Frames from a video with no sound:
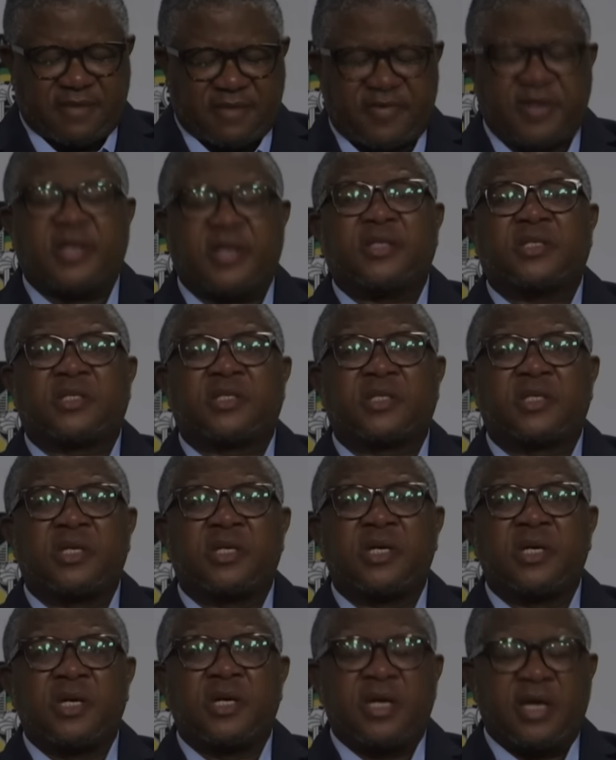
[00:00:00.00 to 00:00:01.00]

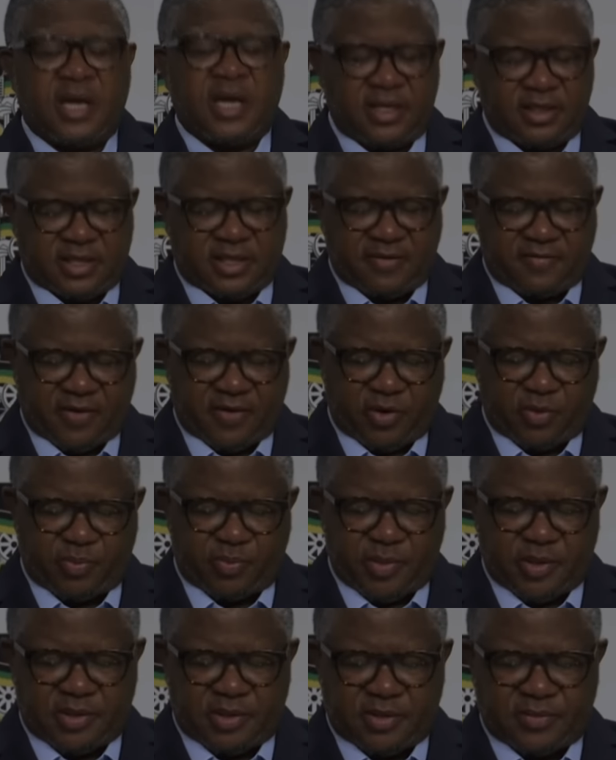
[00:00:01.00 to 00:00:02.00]
governance and
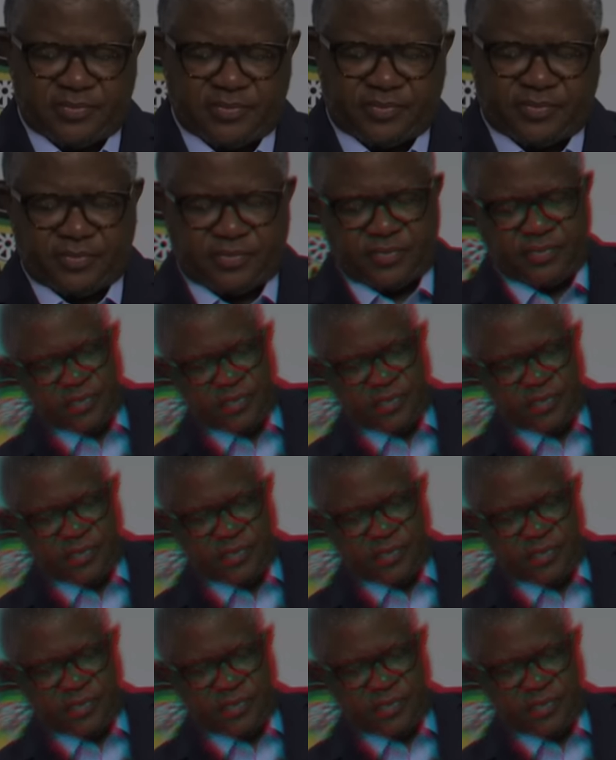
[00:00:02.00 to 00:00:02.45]
development.